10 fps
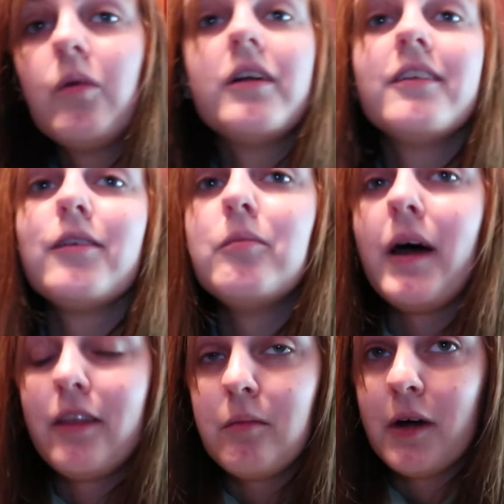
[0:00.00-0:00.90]
wanted some
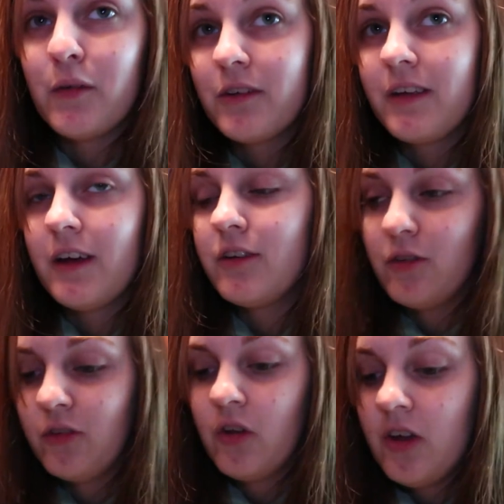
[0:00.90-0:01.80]
Bath and Body Works
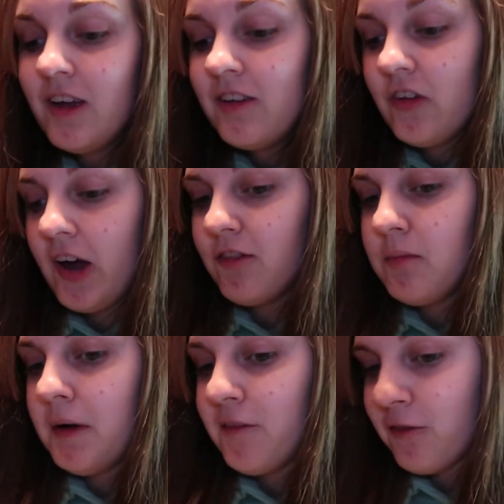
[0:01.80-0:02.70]
candles to have
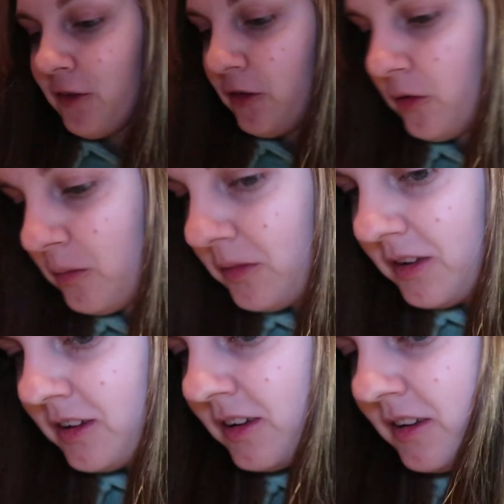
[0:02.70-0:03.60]
in my room,
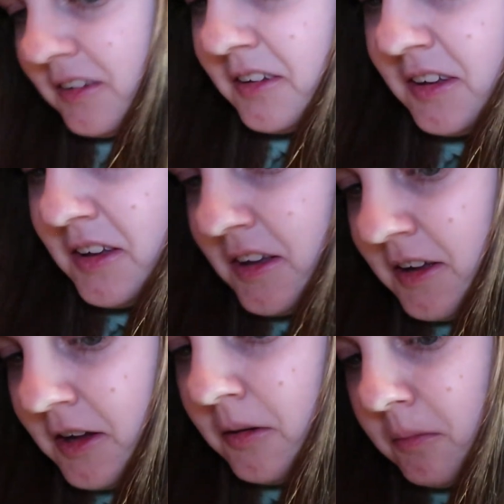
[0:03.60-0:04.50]

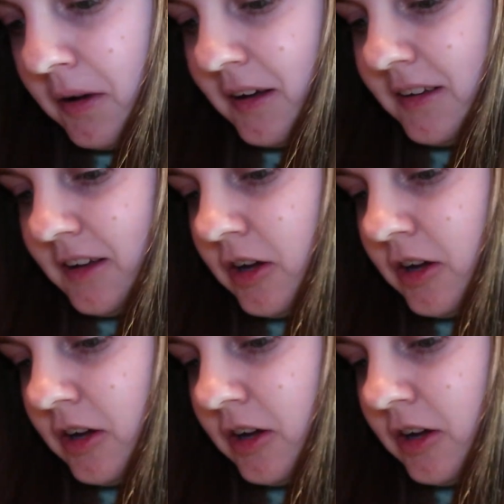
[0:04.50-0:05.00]
but